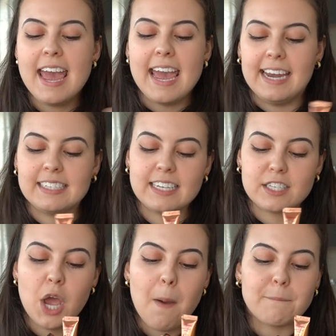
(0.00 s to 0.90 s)
It is
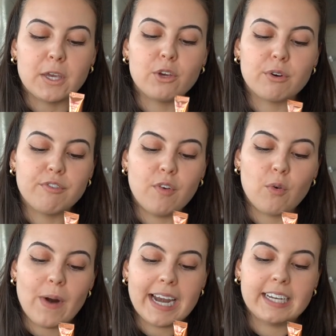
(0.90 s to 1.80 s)
this
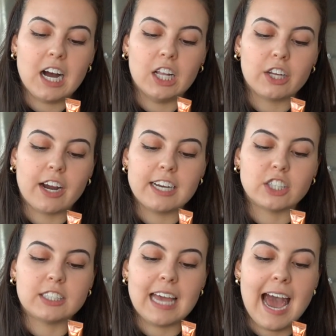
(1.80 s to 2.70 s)
beautiful red color. It
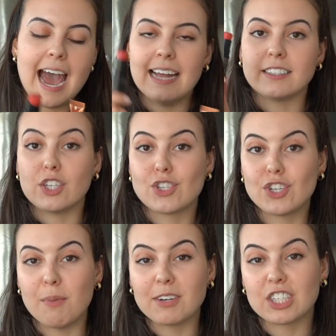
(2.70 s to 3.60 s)
just adds
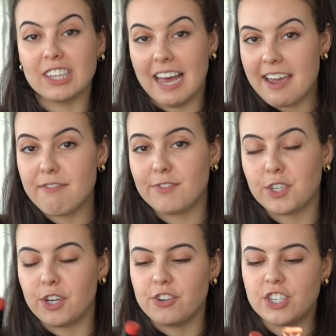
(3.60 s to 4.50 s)
so much life
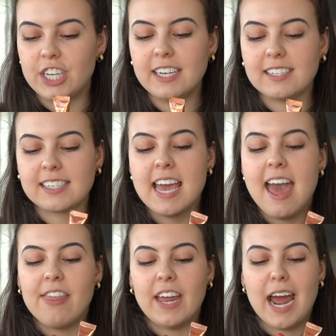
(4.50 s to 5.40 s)
to your cheeks
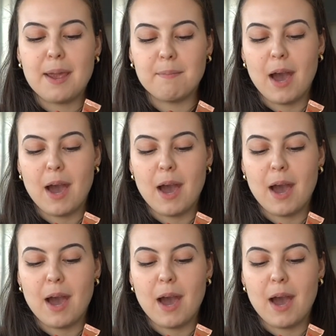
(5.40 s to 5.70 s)
that I'm